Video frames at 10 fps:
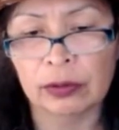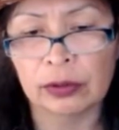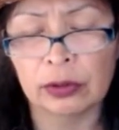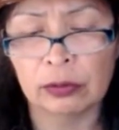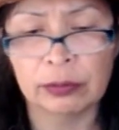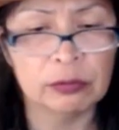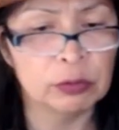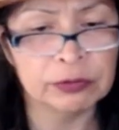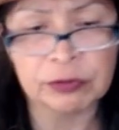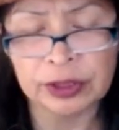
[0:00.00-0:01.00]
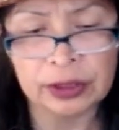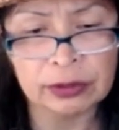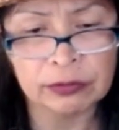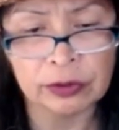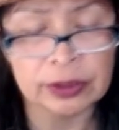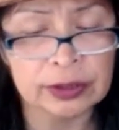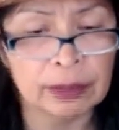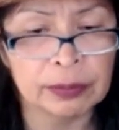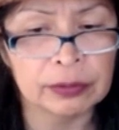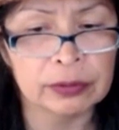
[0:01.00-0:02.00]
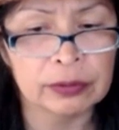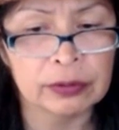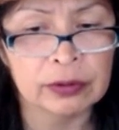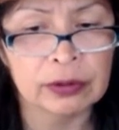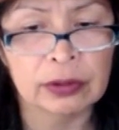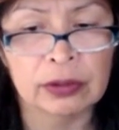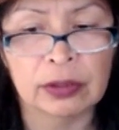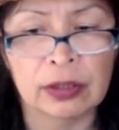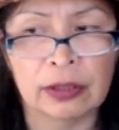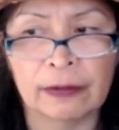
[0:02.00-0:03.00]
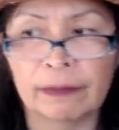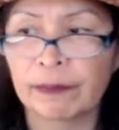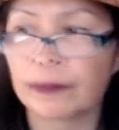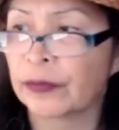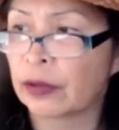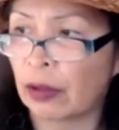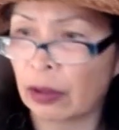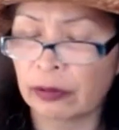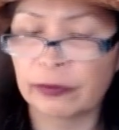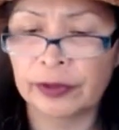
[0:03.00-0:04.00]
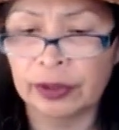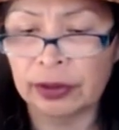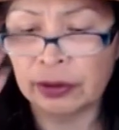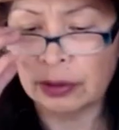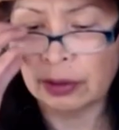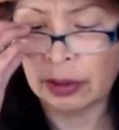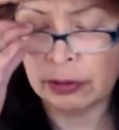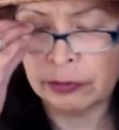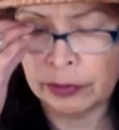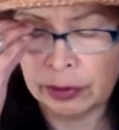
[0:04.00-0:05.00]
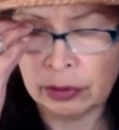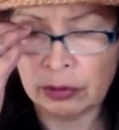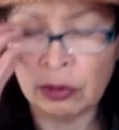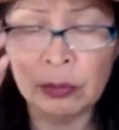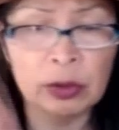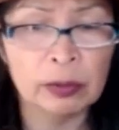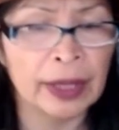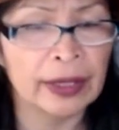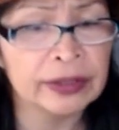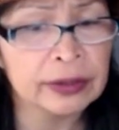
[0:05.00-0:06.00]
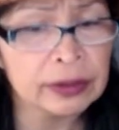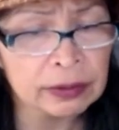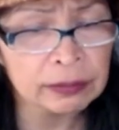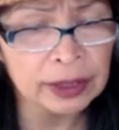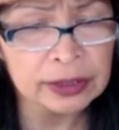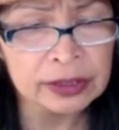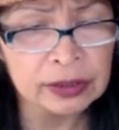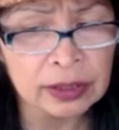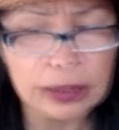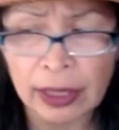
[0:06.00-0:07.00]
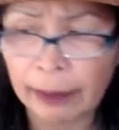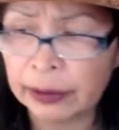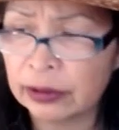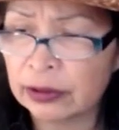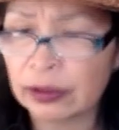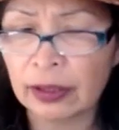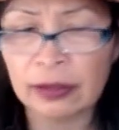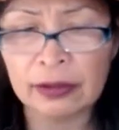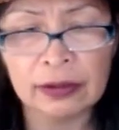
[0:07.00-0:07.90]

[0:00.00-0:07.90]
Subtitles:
Midwifery, for example, all of the homeopathic medicine that's happening today,